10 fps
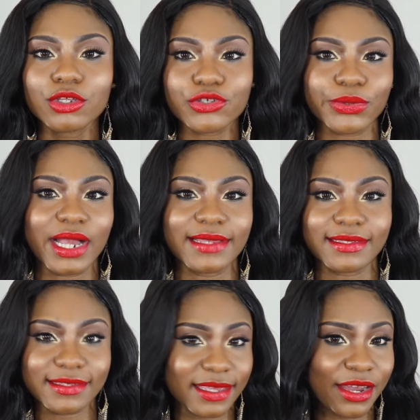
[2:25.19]
So guys,
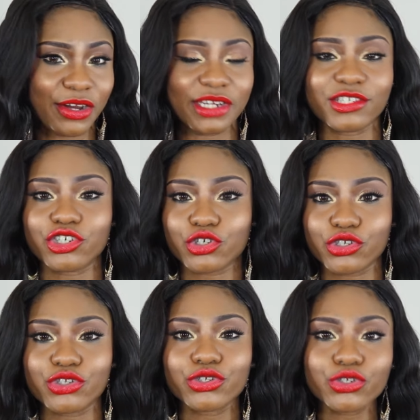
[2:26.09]
this hair is
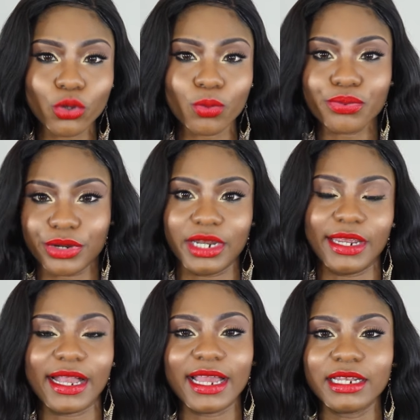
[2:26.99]
just so
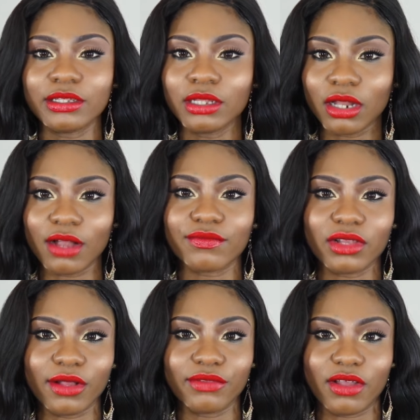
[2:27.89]
pretty. I love,
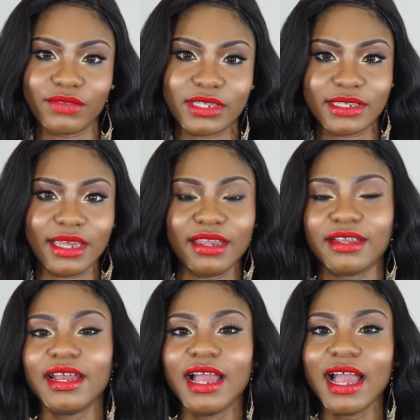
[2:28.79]
love, love this hair.